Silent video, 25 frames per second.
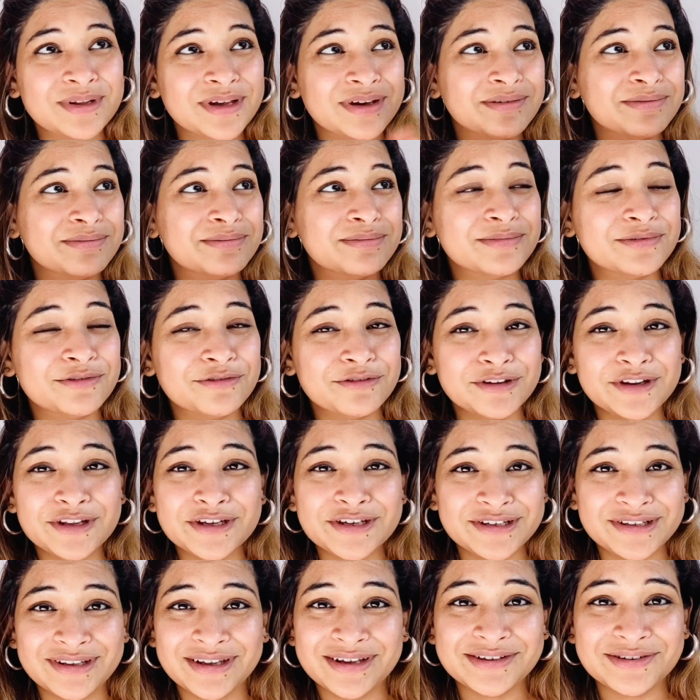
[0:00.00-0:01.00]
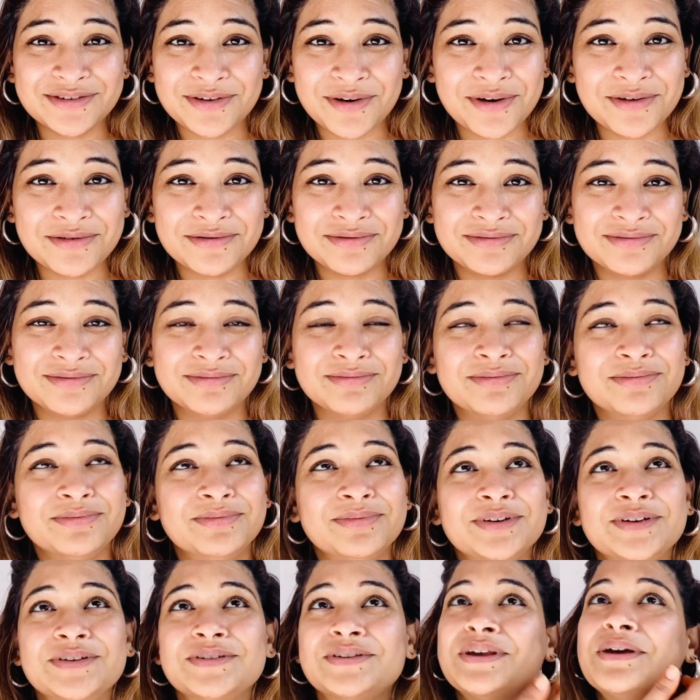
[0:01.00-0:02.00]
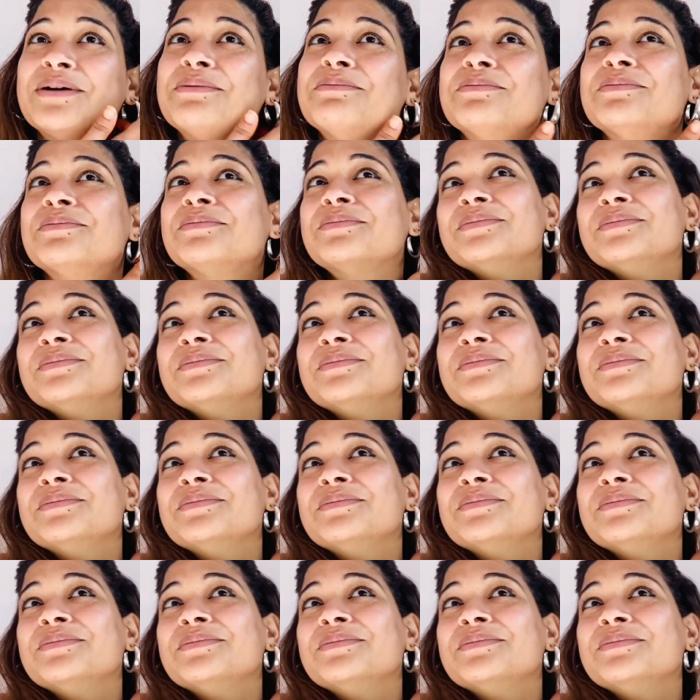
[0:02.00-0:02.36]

finish this off, because I'm